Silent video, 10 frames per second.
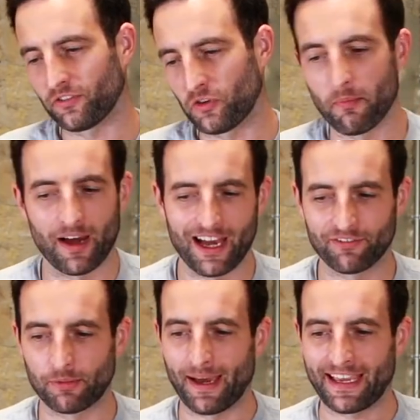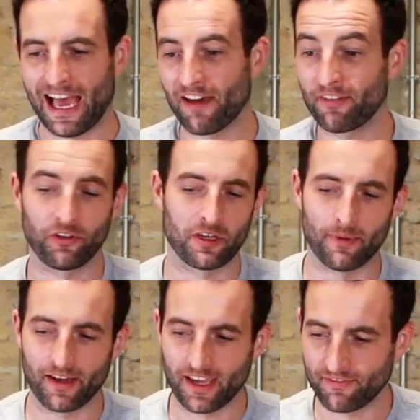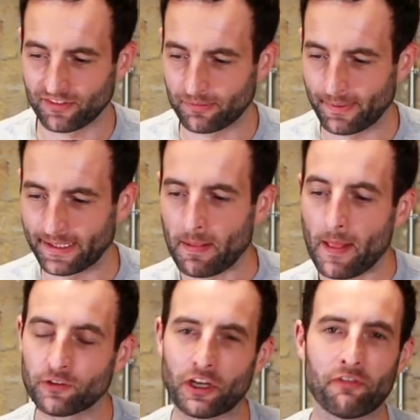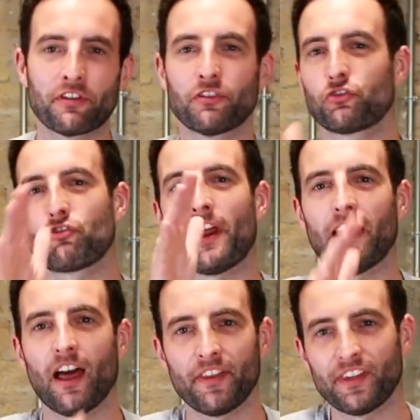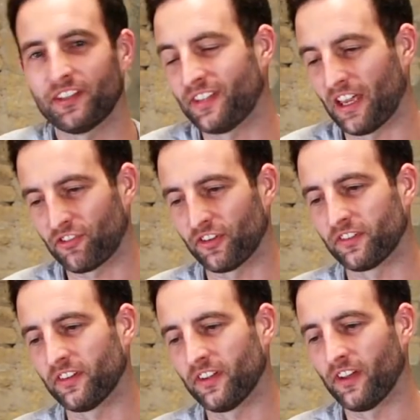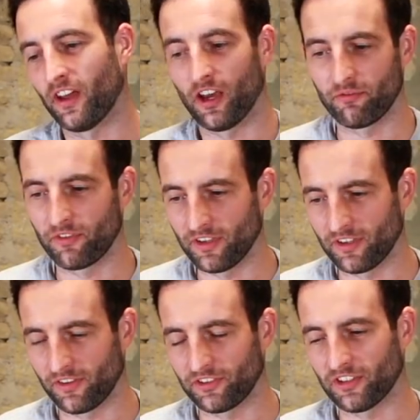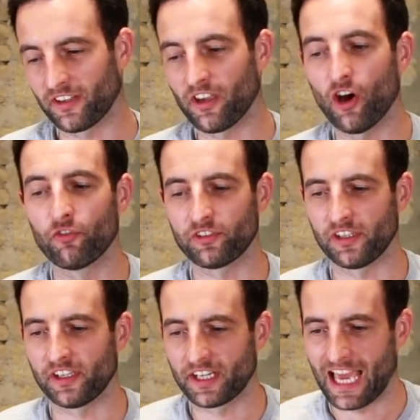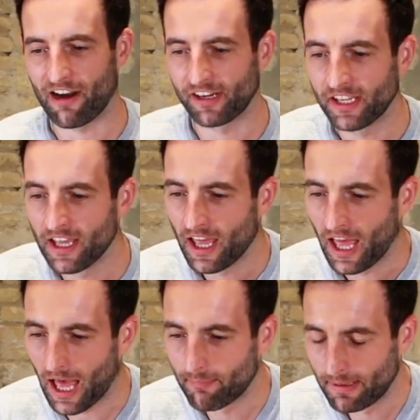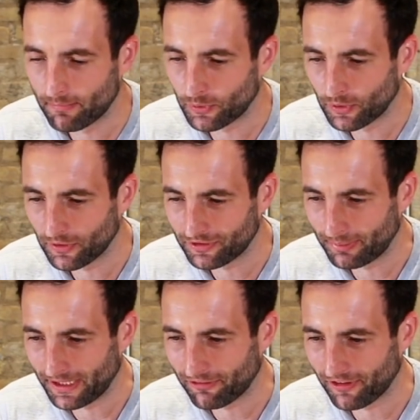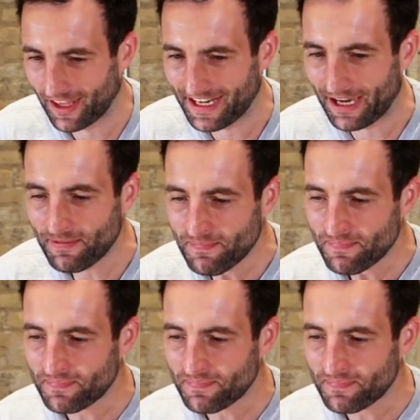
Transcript: you might have to back out of it, or you might even spin. So if you can straight line this section of the circuit, obviously you're going to carry a bit more speed through there. Now,